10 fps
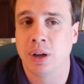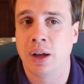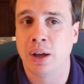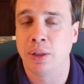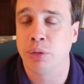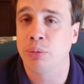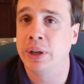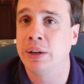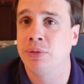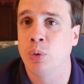
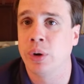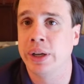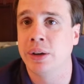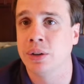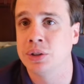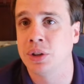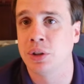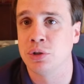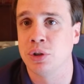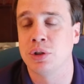3-4 years,
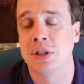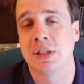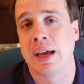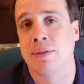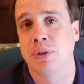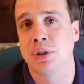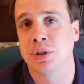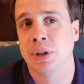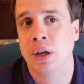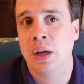the church has averaged